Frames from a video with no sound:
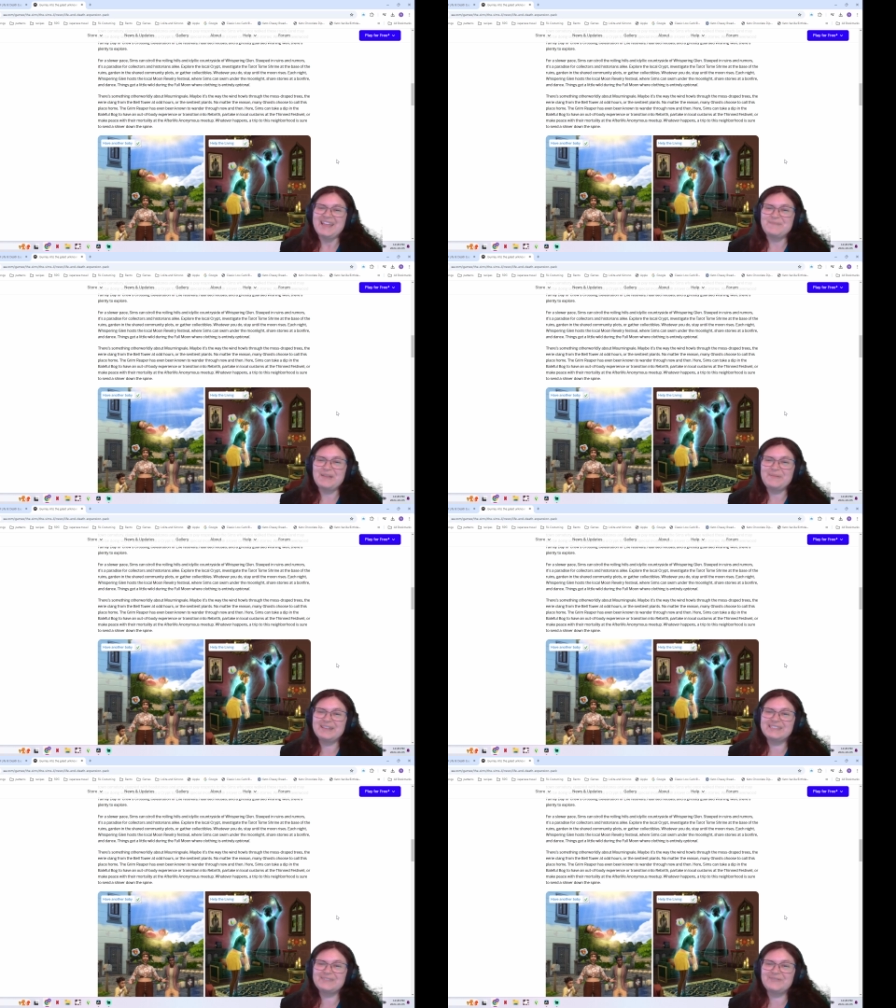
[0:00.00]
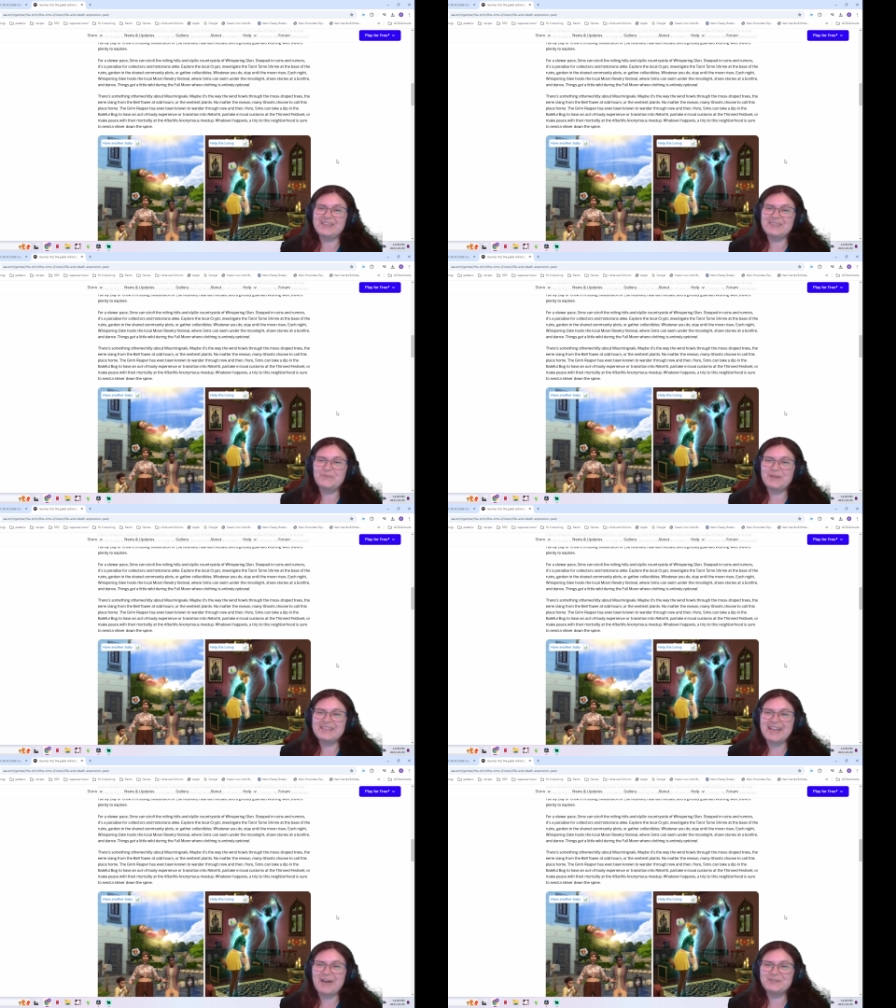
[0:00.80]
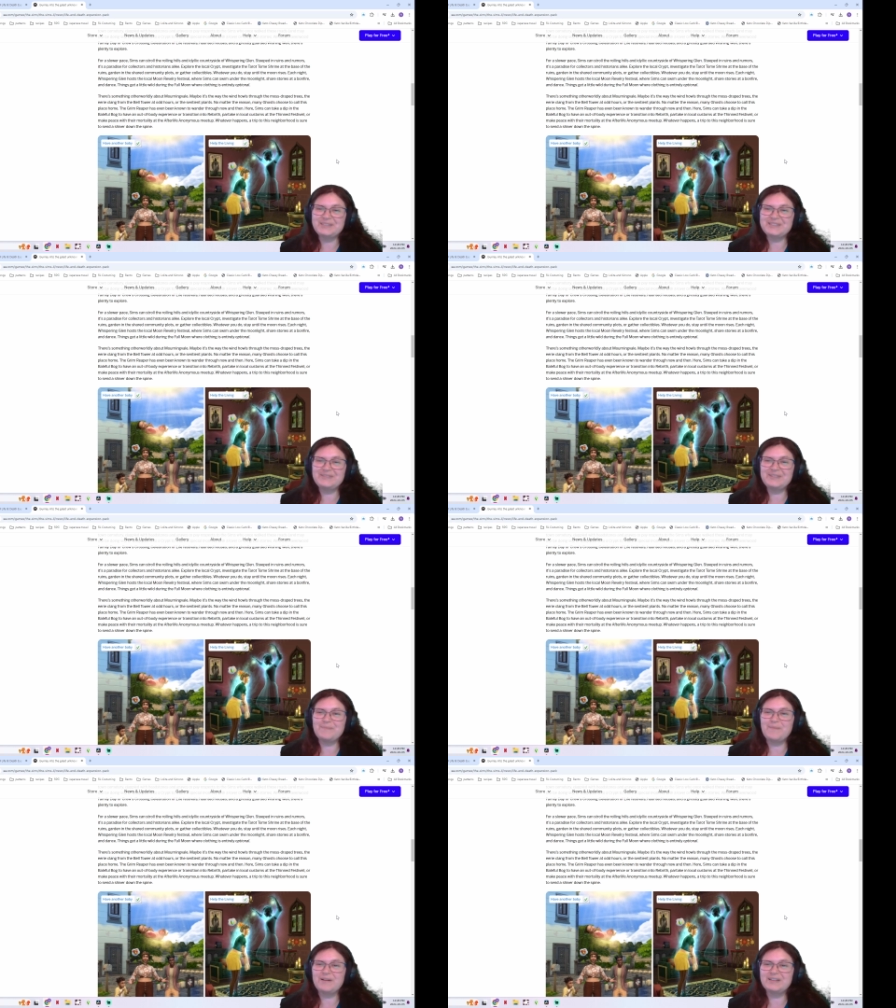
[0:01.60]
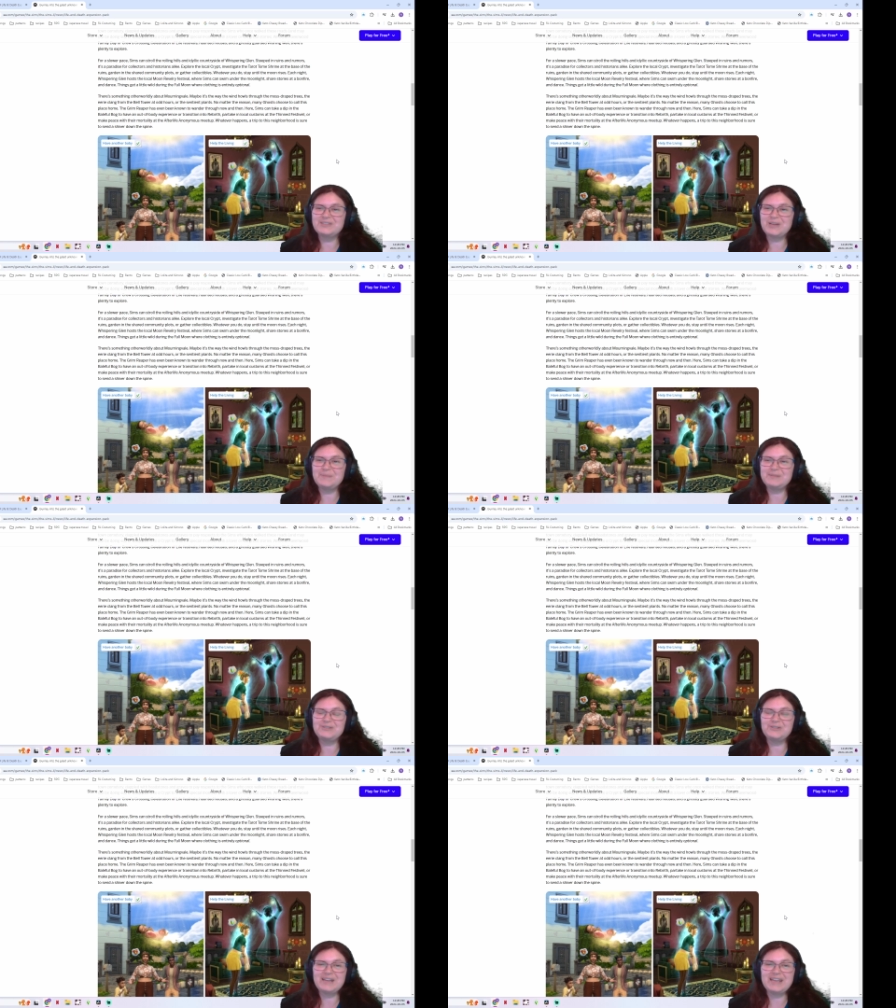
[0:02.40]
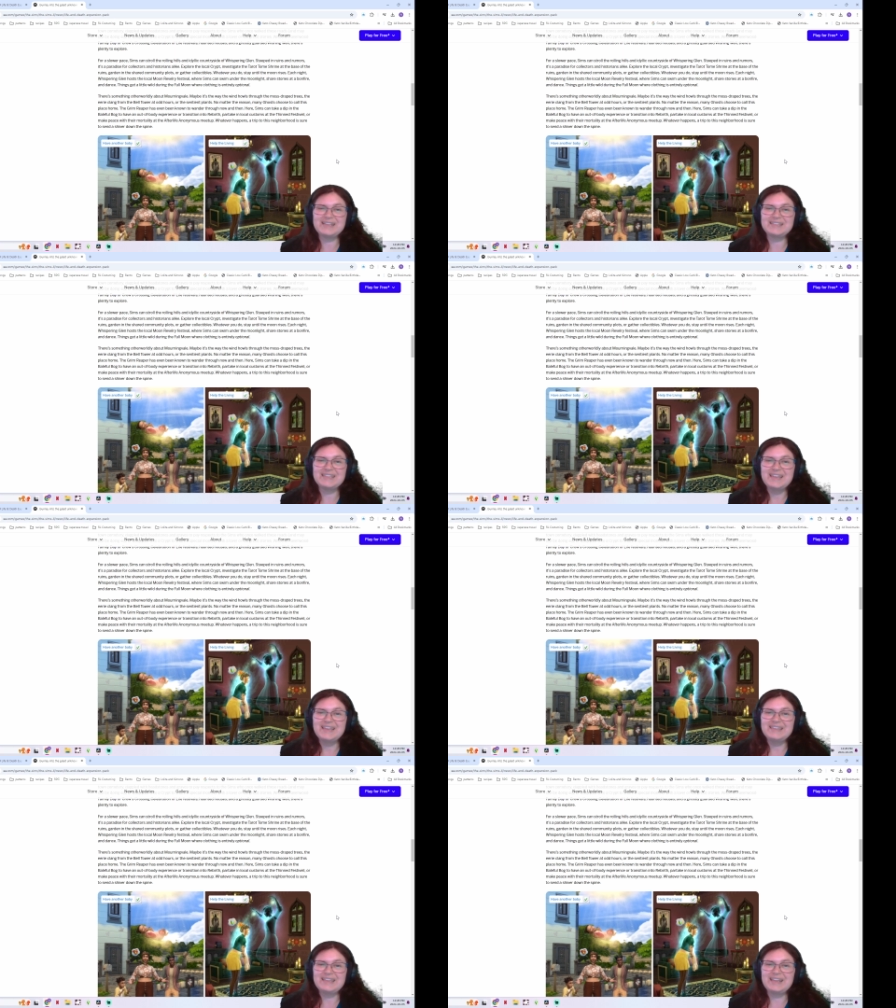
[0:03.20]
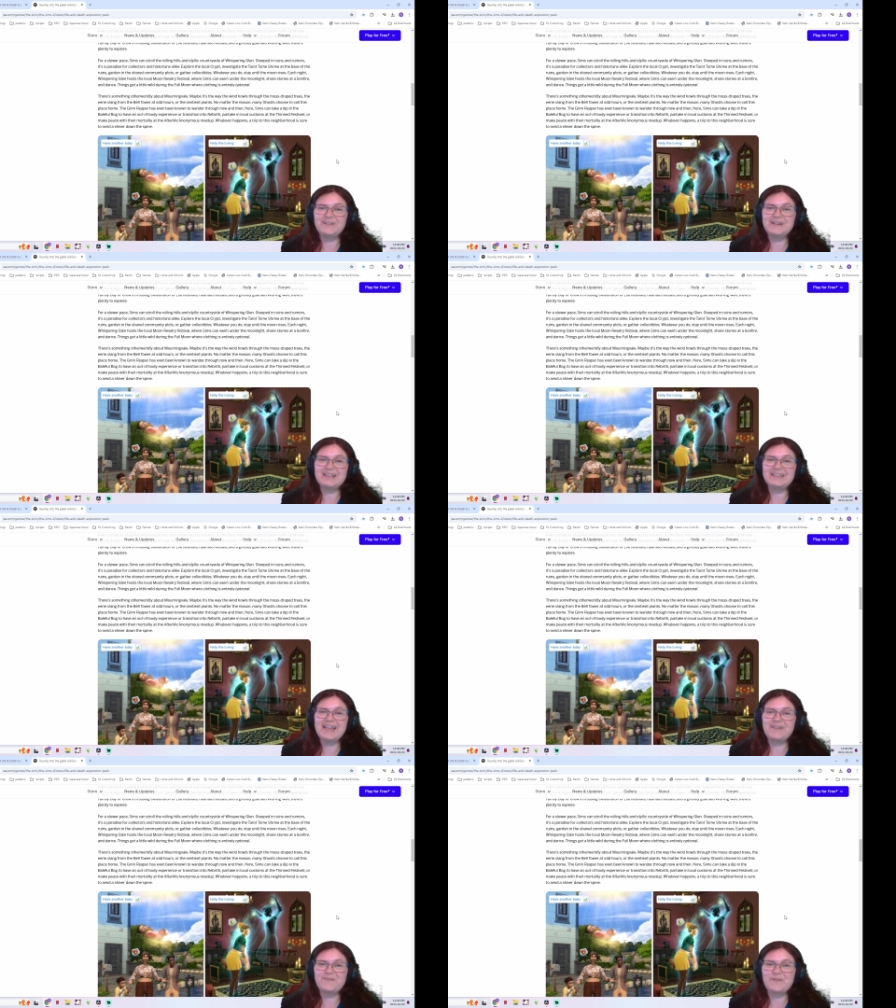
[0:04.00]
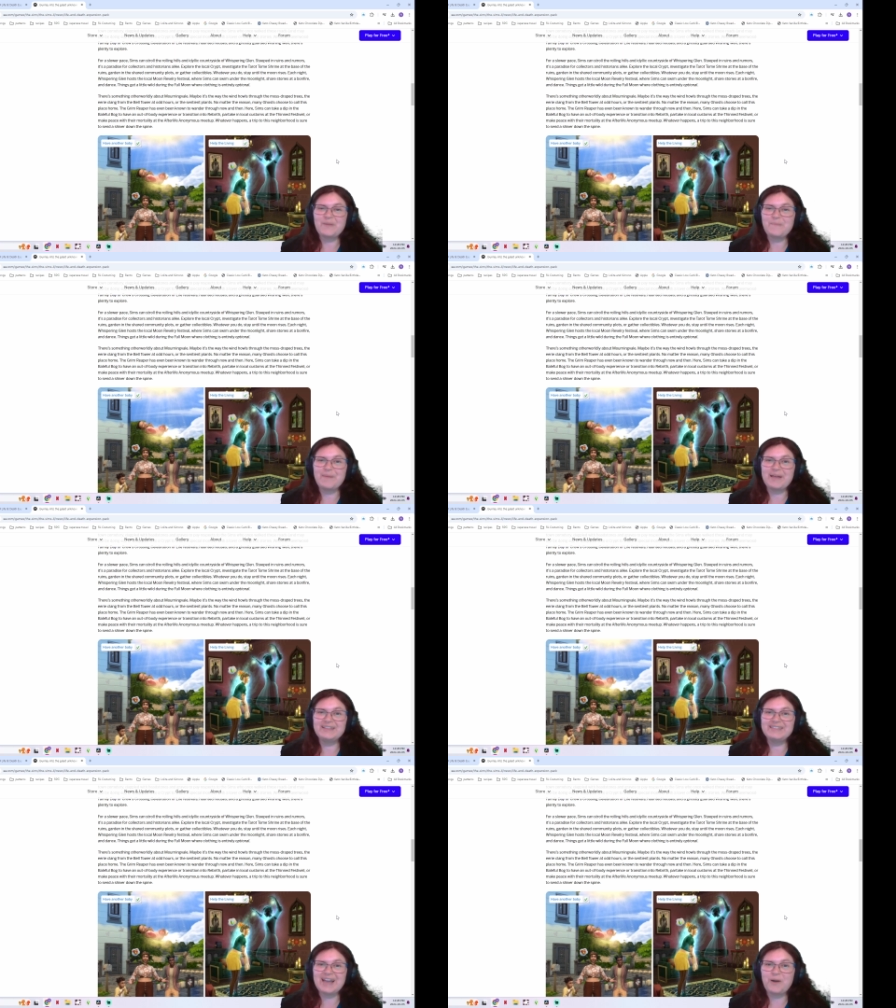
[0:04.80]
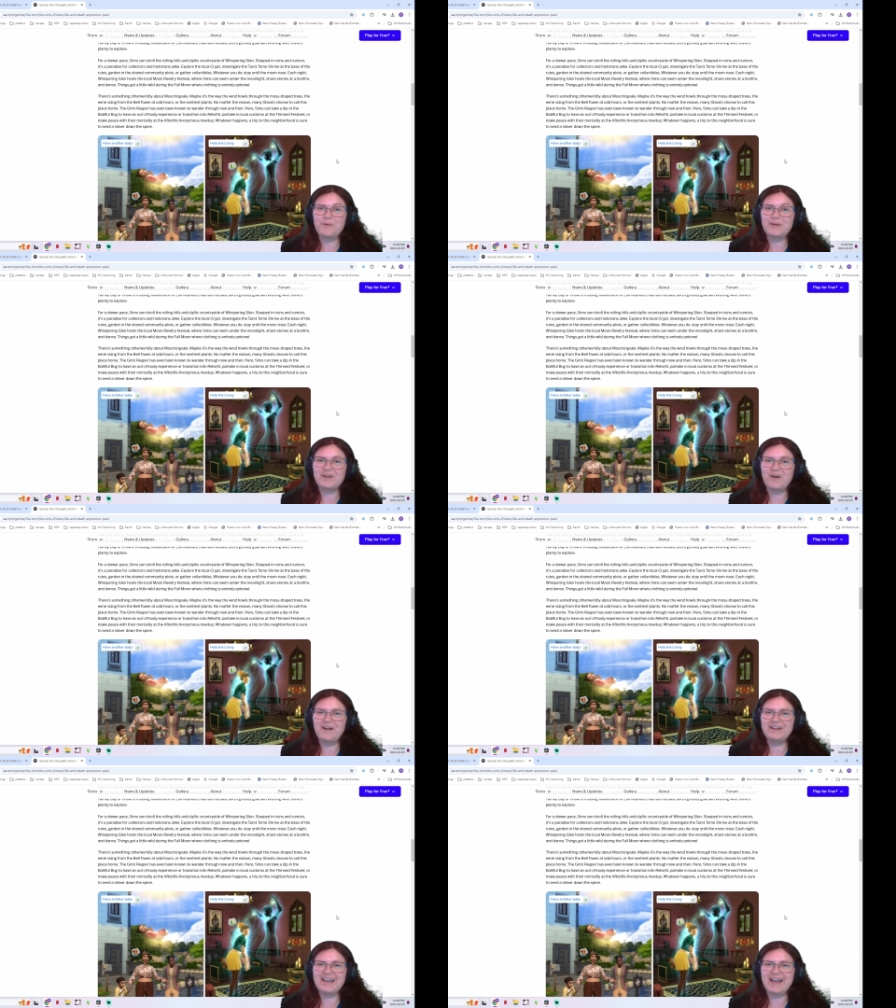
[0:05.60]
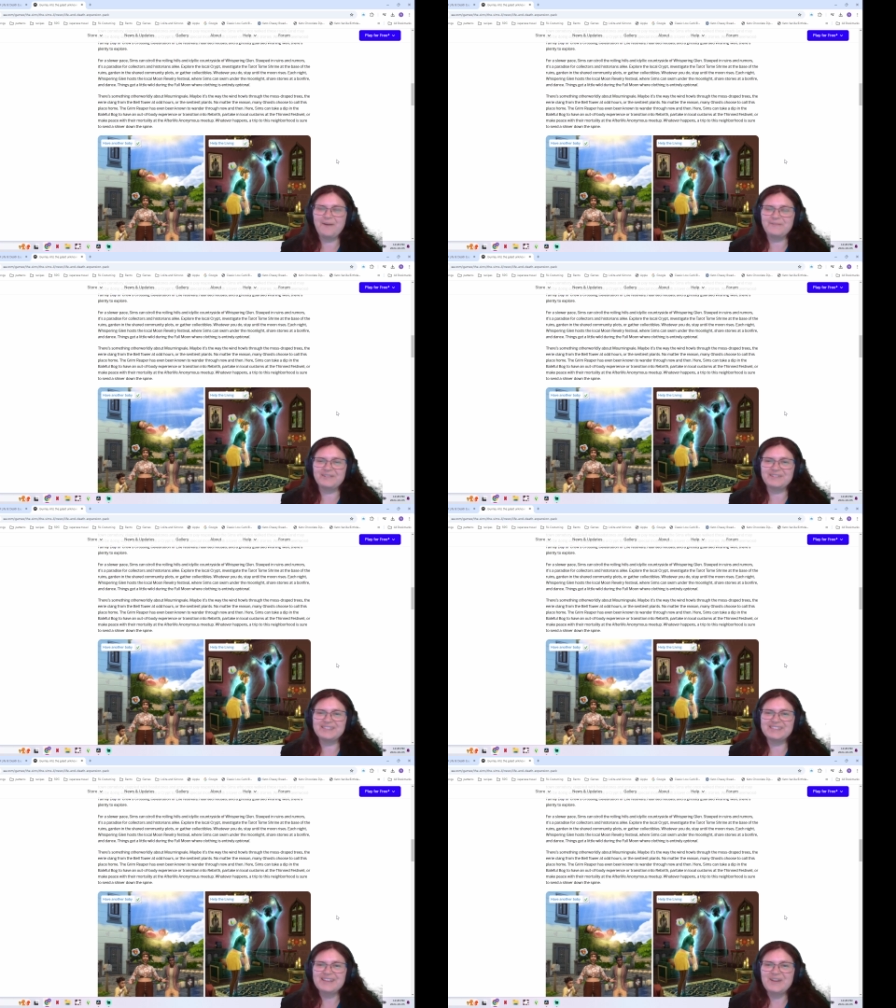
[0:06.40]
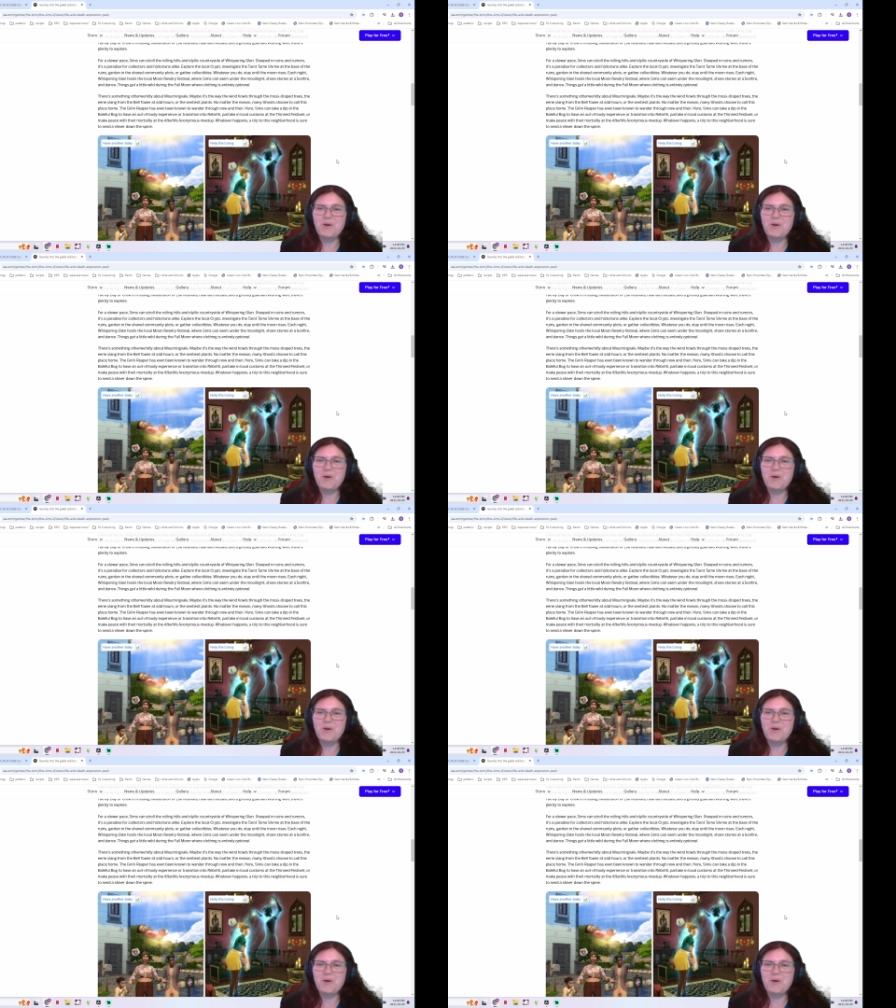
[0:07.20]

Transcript: Maybe it's the way the wind howls through the moss-draped trees the eerie clang from the bell tower at odd hours,